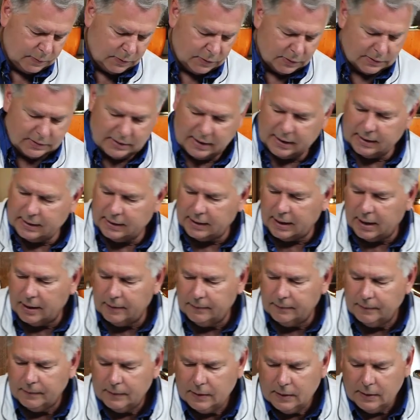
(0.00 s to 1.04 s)
Just take it
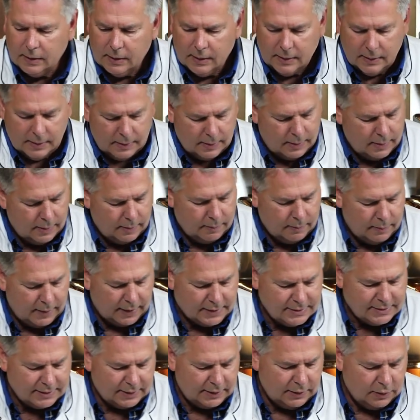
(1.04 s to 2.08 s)
out.
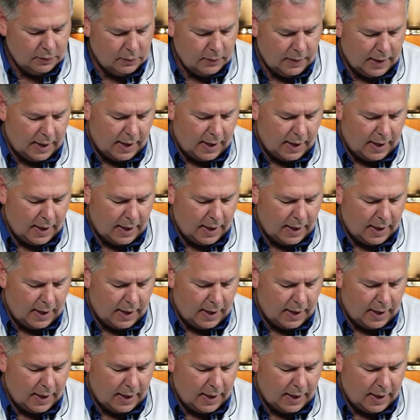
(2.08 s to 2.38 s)
Basically, you